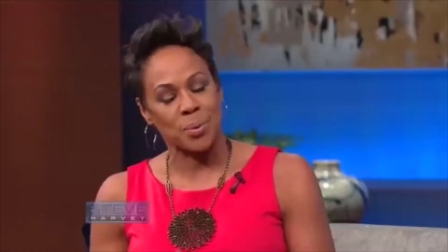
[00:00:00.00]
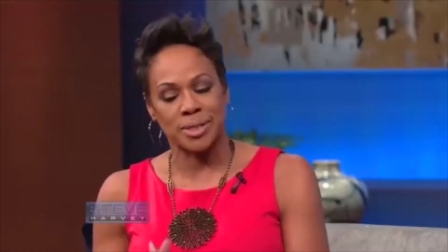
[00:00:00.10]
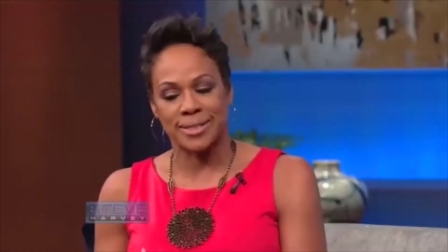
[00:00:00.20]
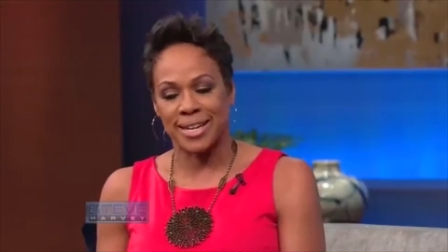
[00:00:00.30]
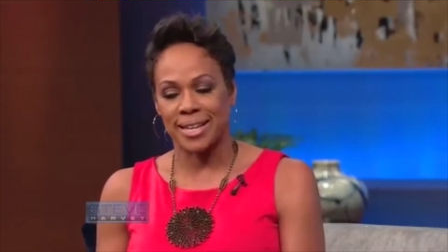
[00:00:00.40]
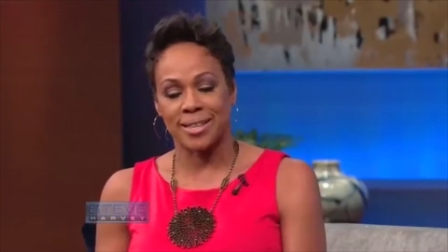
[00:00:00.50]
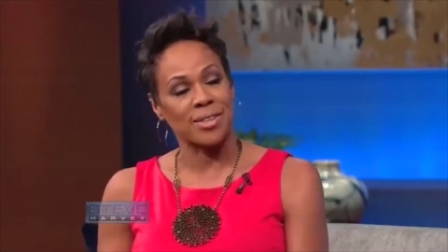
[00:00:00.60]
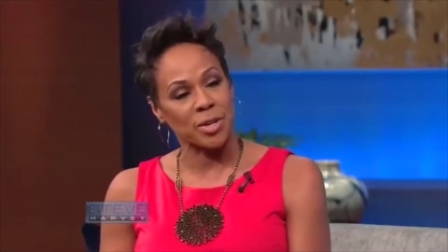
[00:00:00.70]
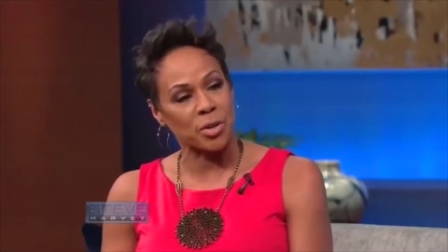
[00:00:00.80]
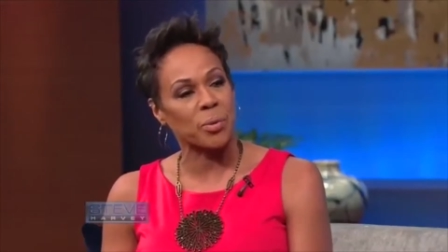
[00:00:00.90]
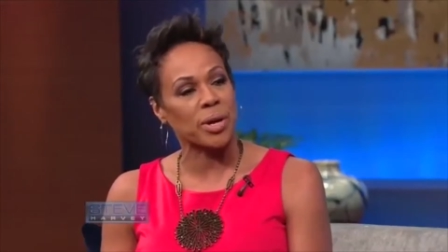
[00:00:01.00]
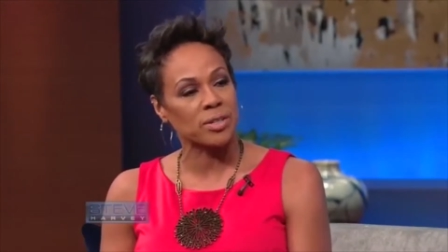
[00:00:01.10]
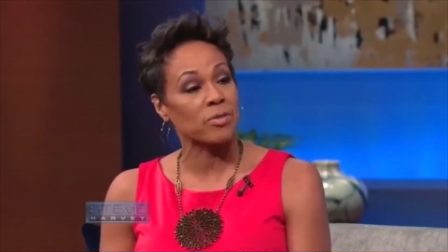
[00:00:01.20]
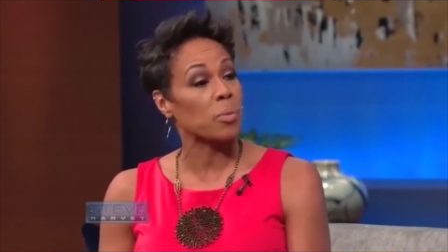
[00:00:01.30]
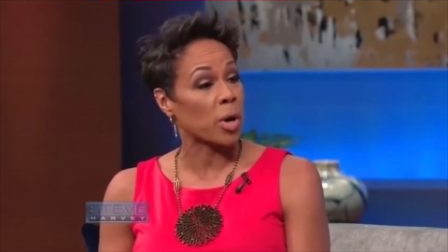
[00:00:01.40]
was uh, the senior
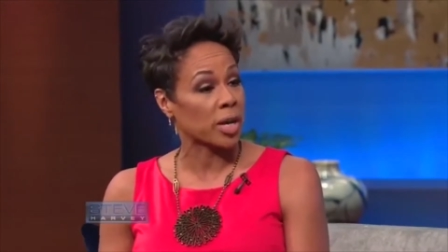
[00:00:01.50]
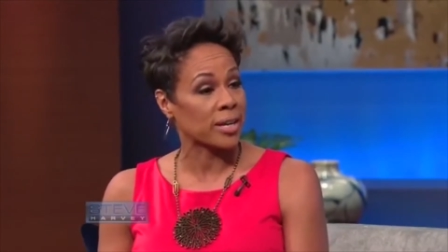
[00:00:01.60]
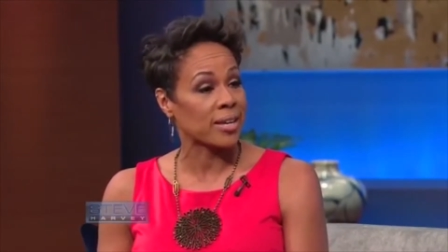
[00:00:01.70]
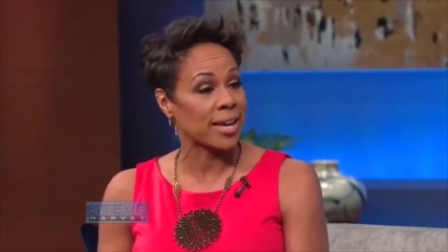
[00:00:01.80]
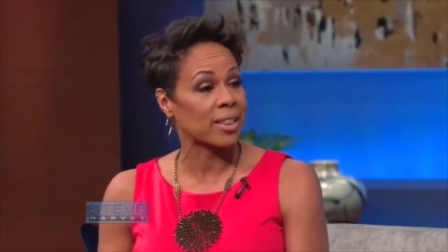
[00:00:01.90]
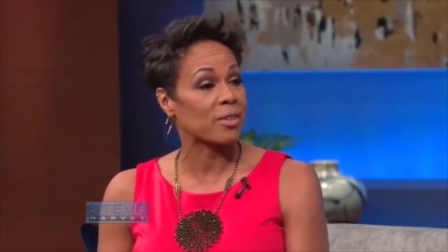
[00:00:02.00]
director of marketing at